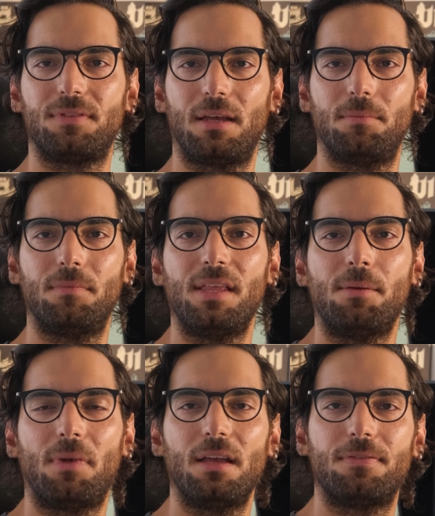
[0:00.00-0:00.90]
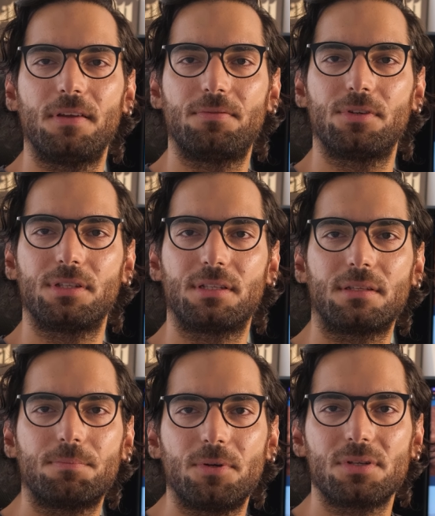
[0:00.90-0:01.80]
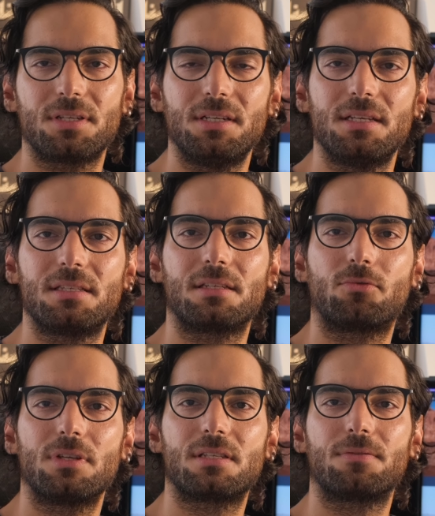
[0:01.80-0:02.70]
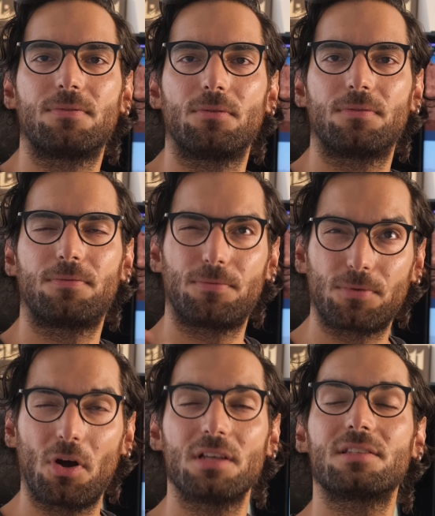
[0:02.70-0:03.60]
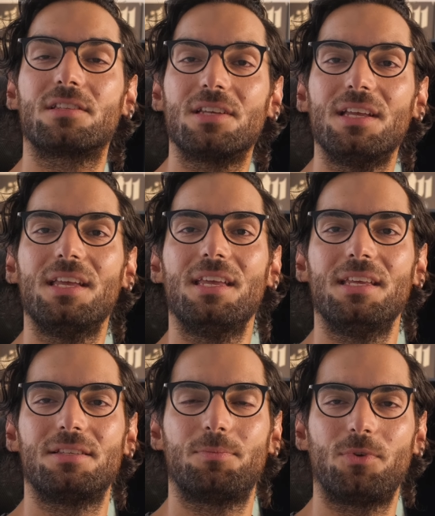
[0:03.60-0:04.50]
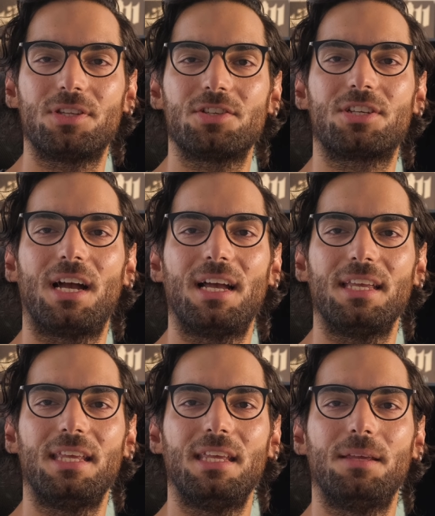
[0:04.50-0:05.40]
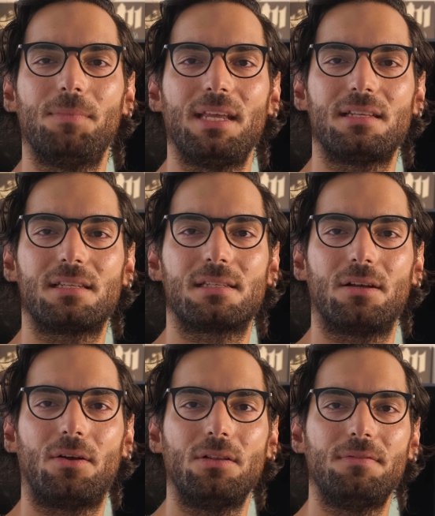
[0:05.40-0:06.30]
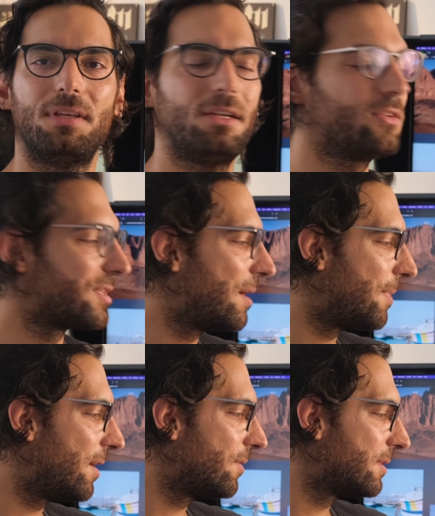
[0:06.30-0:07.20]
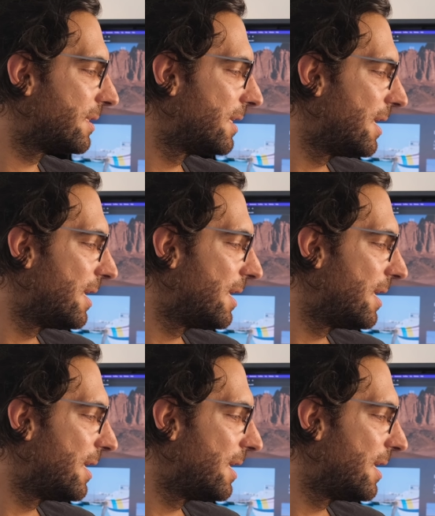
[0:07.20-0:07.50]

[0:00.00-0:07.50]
them. My favorite person is Chris Frost. He's a British guy. He makes only videos about